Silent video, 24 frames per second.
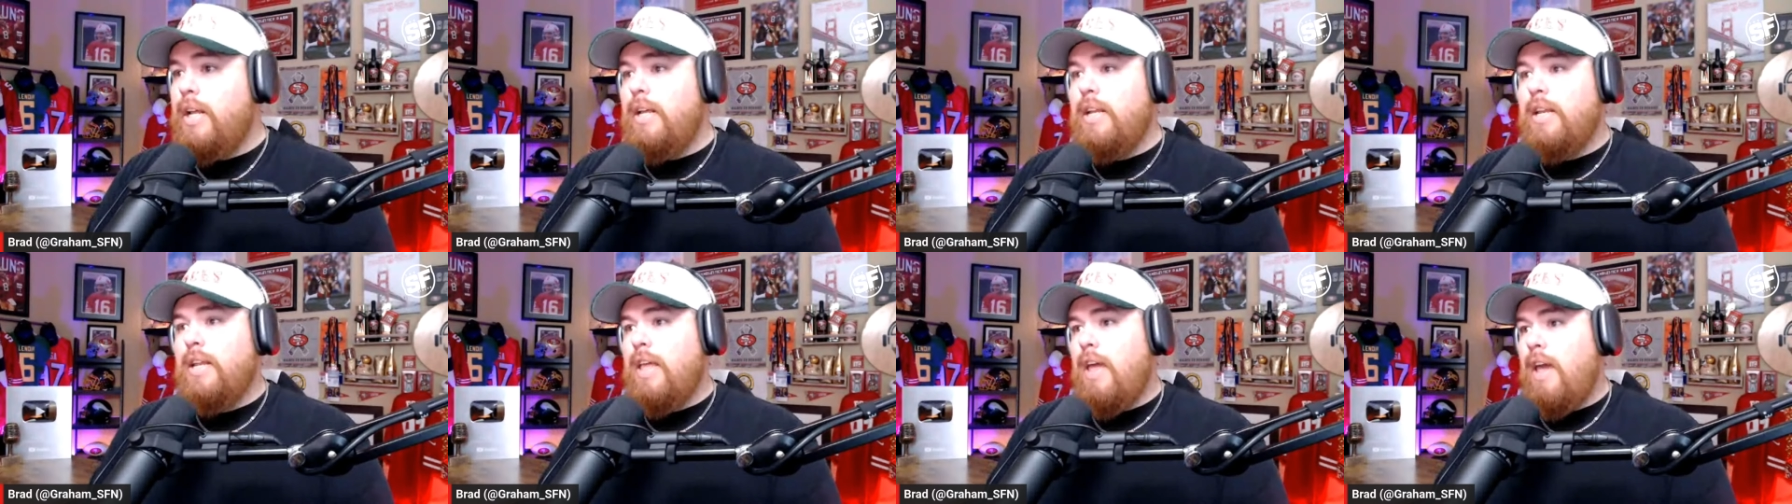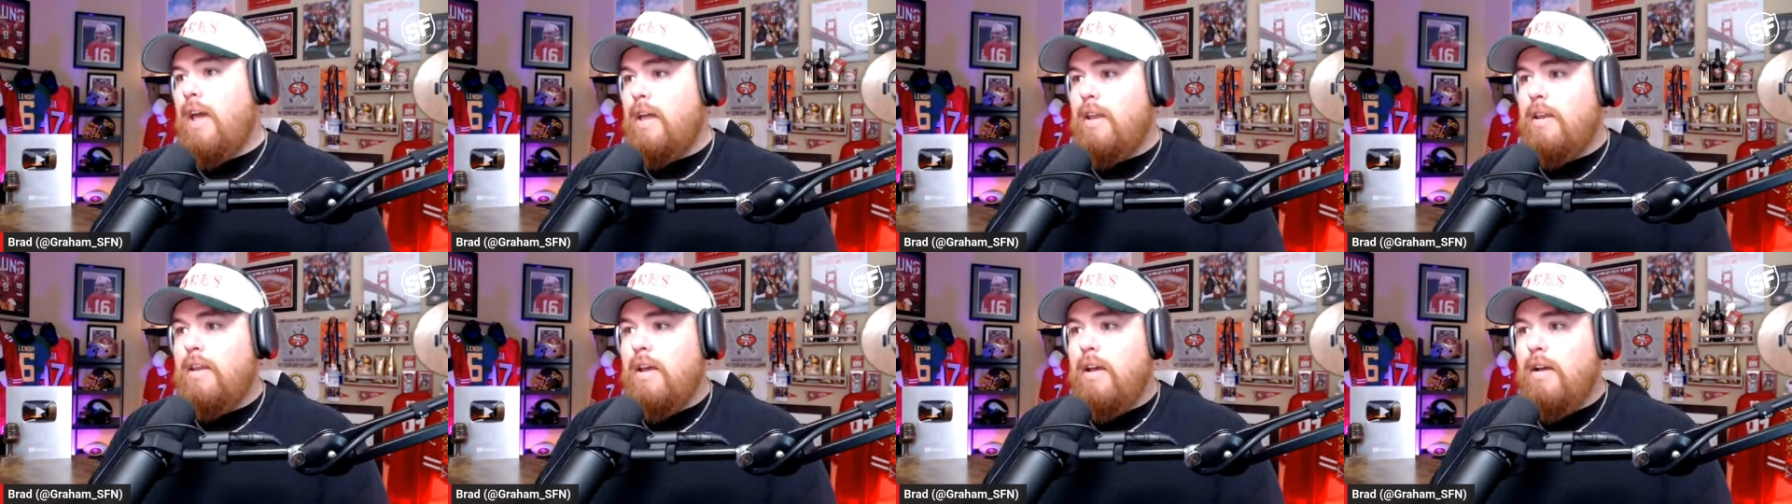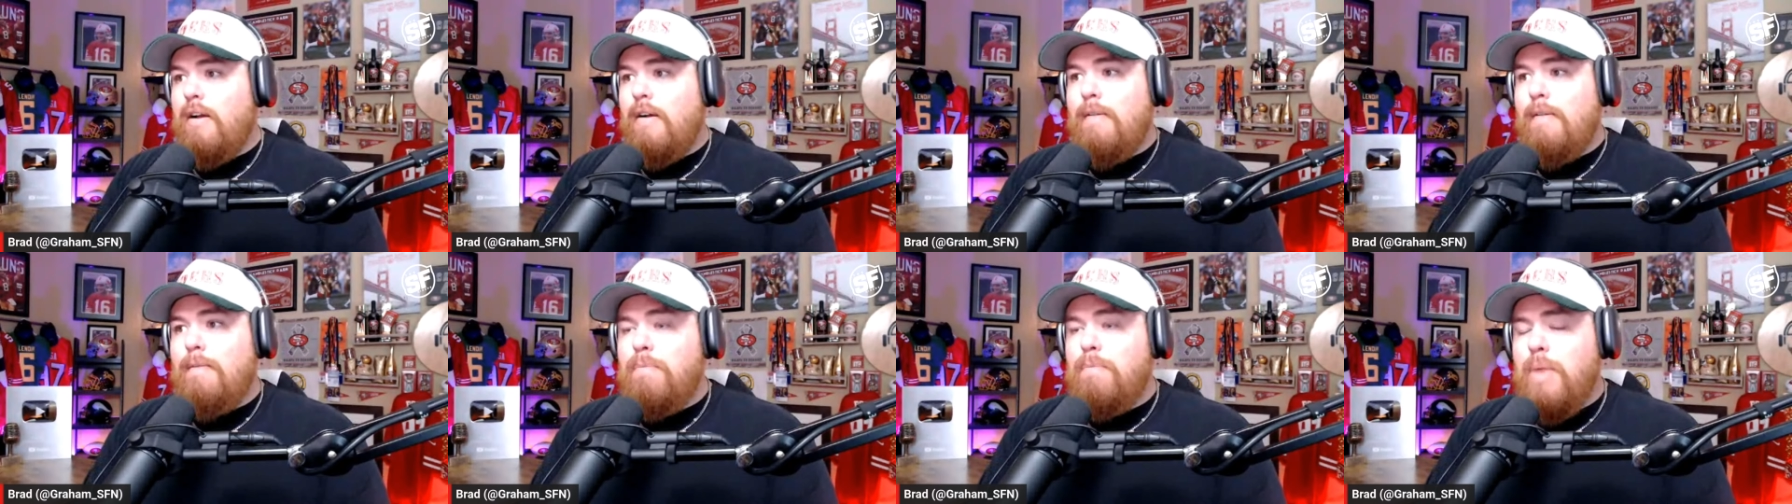And again,
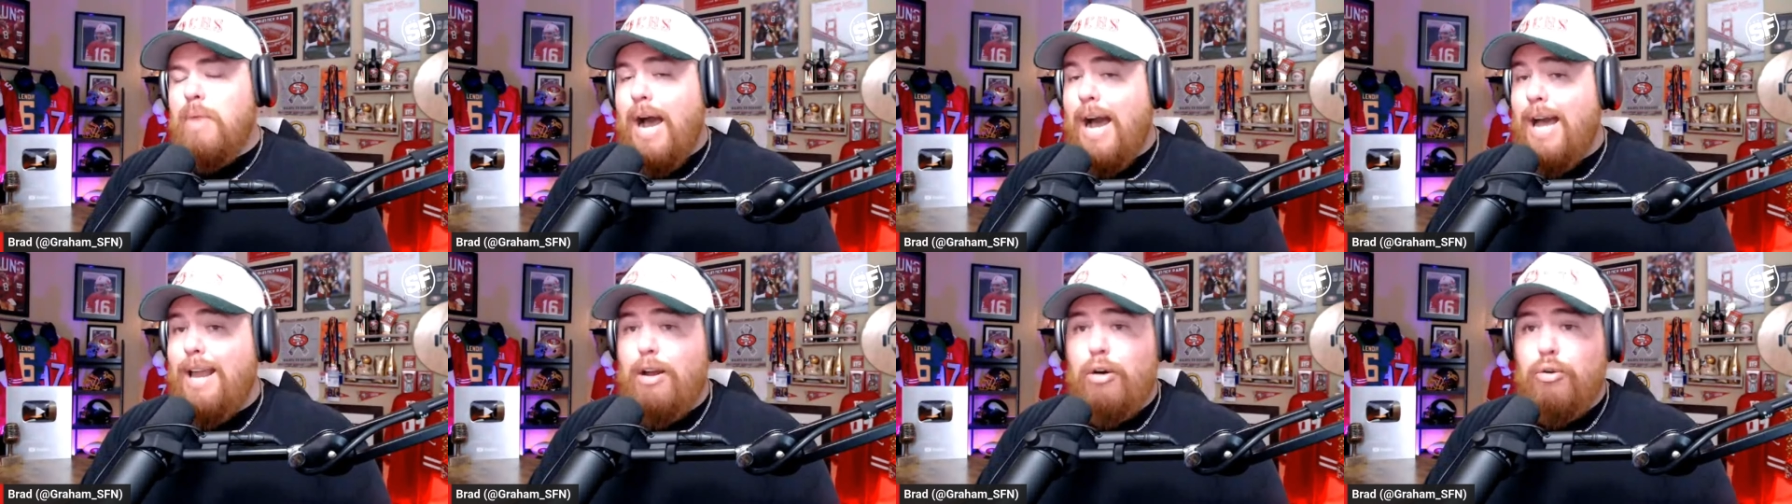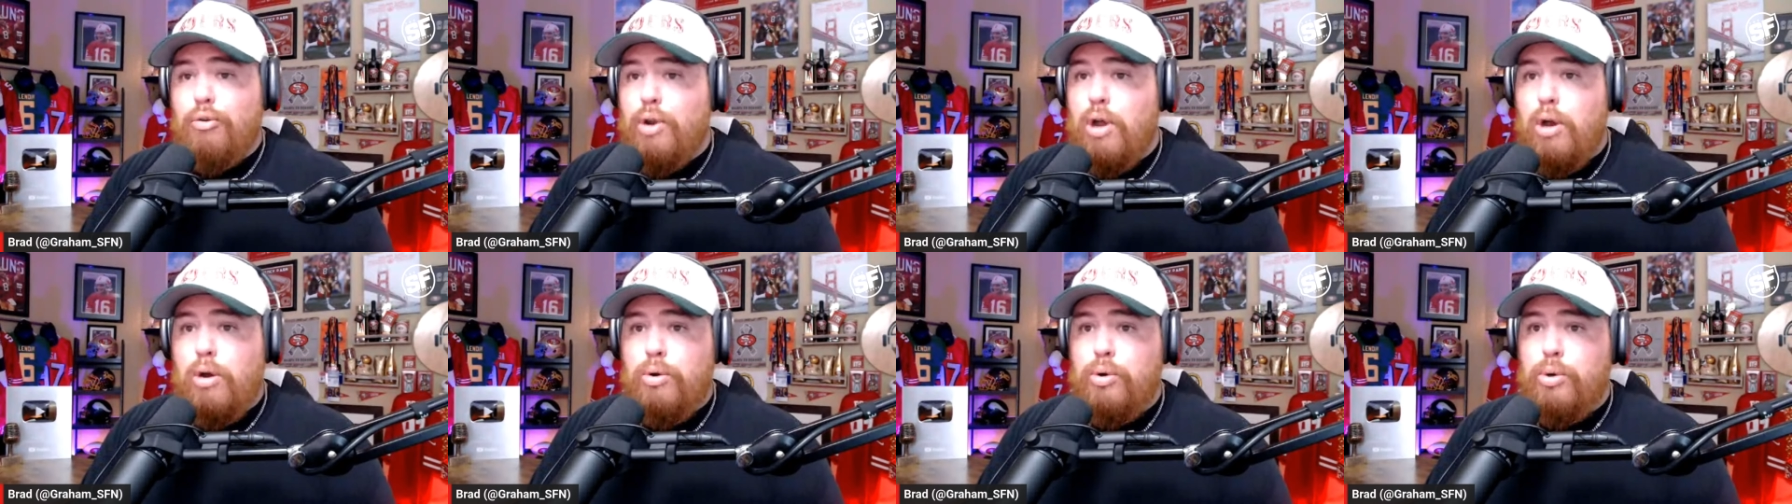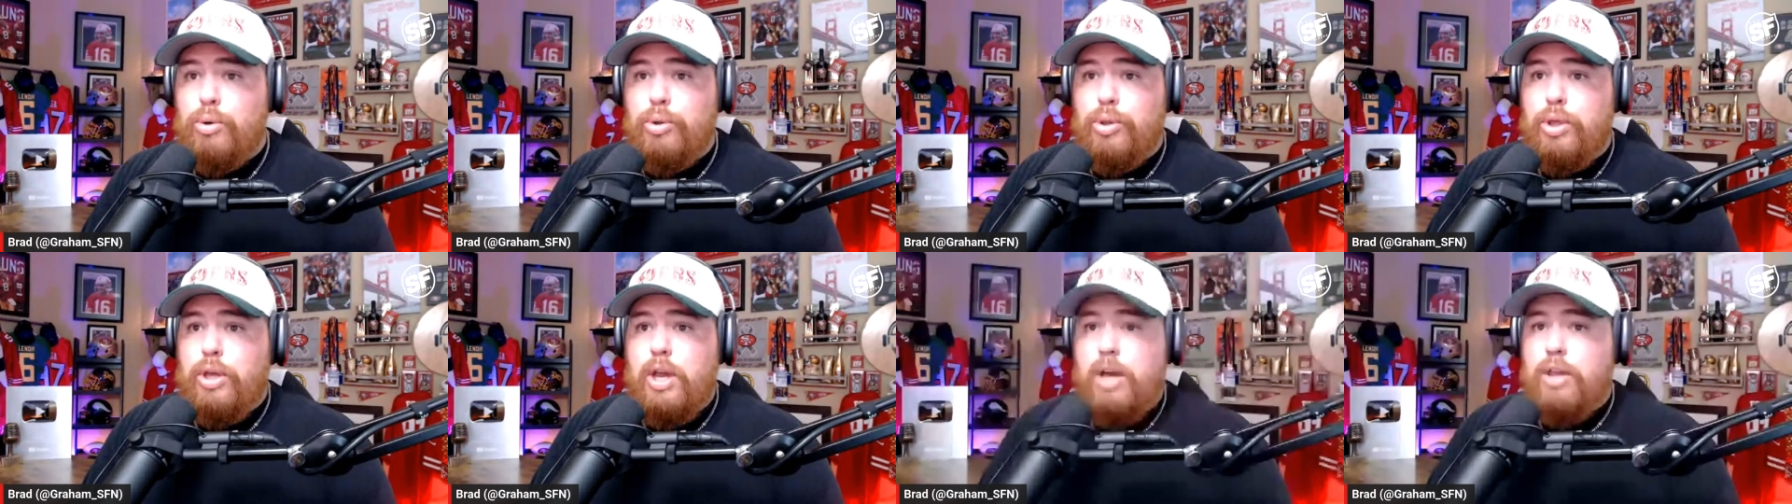I don't know
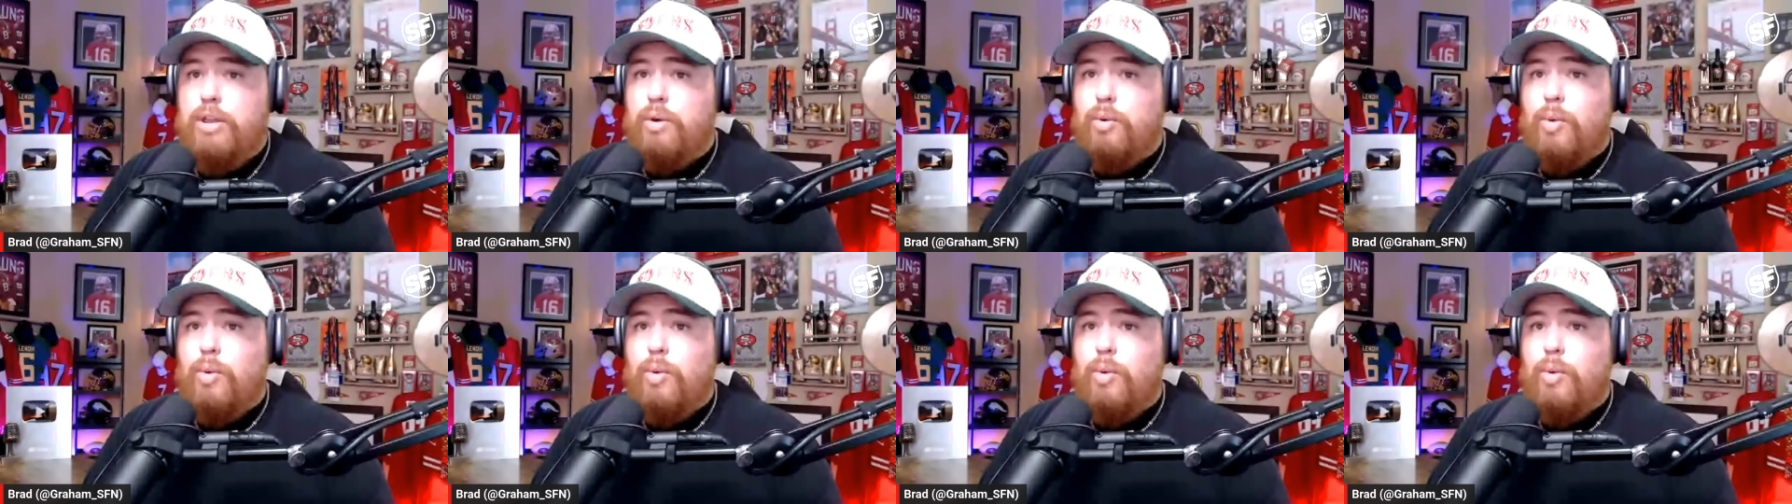who the other